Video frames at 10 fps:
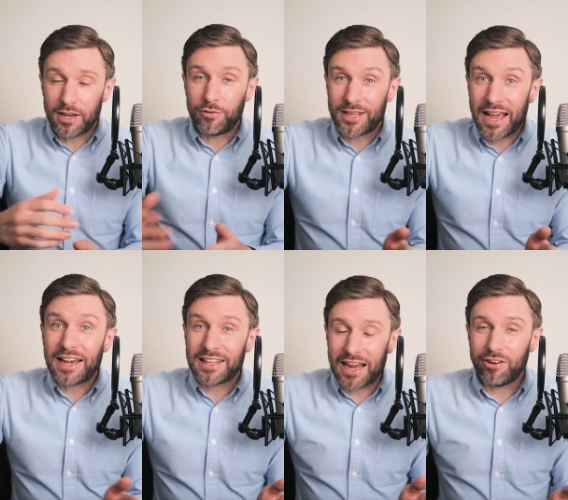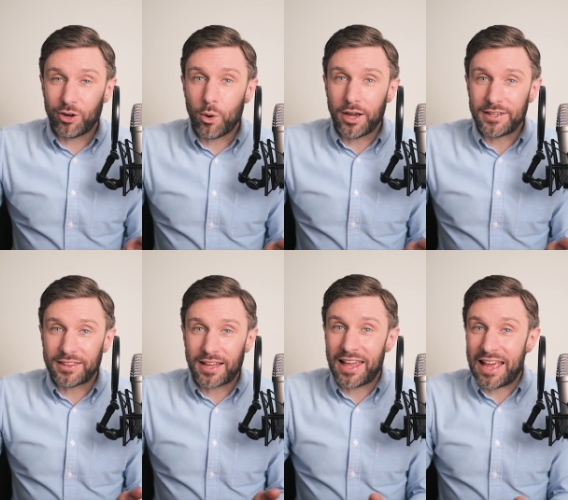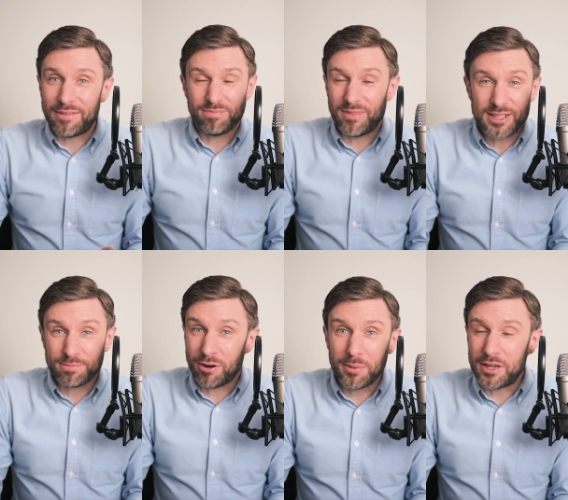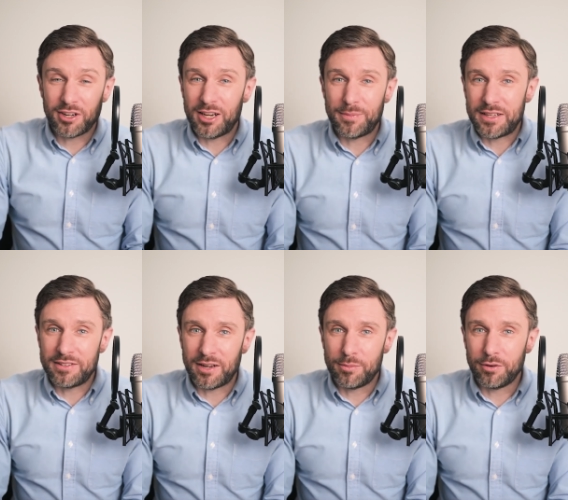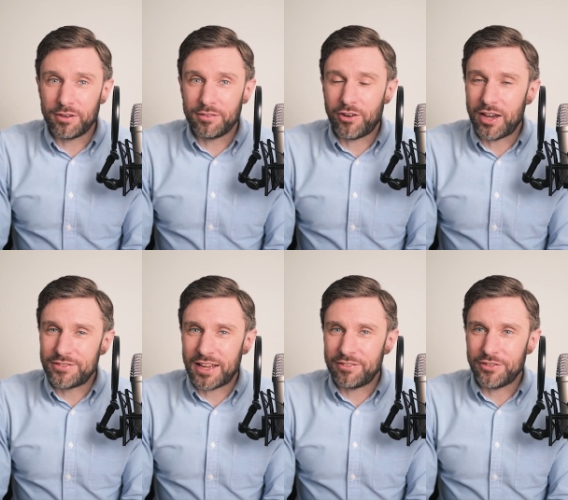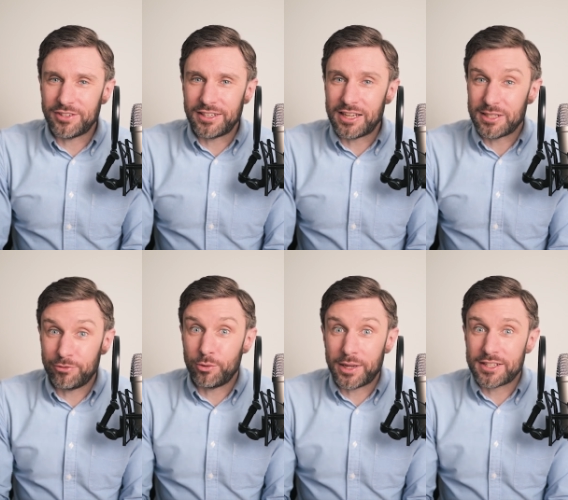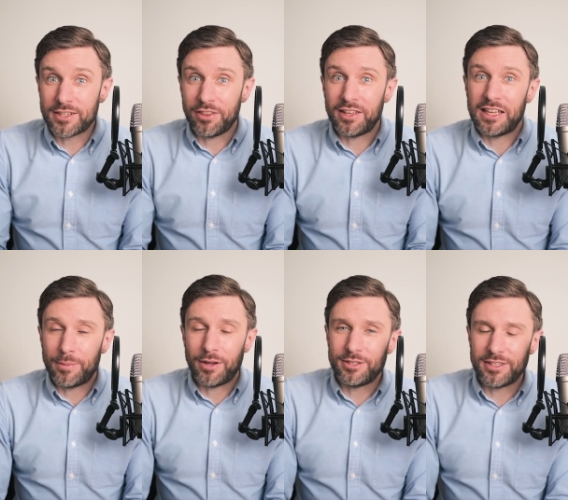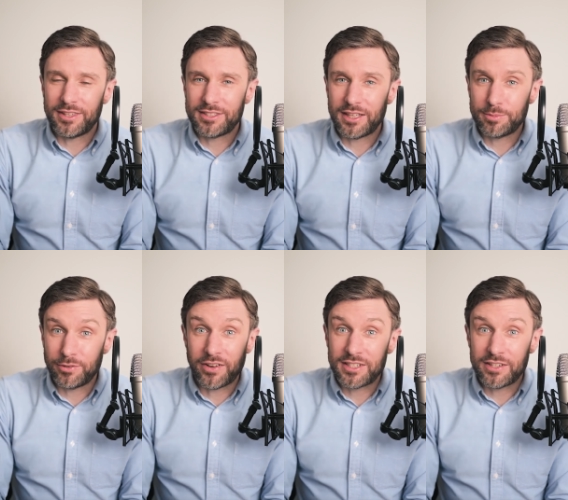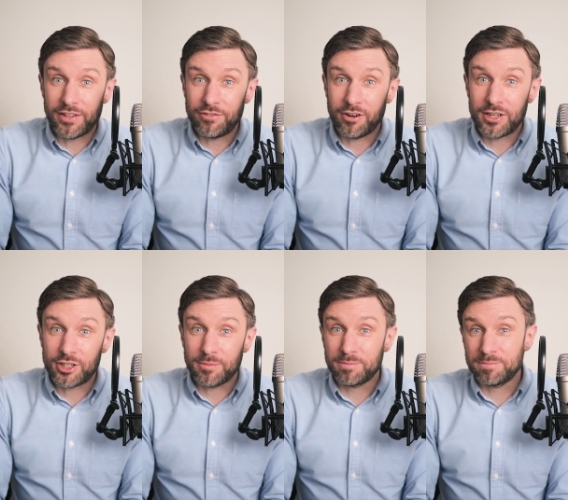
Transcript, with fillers: And if we can carry on widening that net, it's probably not going to be, you know, more than five, ten, fifteen years before we can start thinking about using these things preventatively for aging.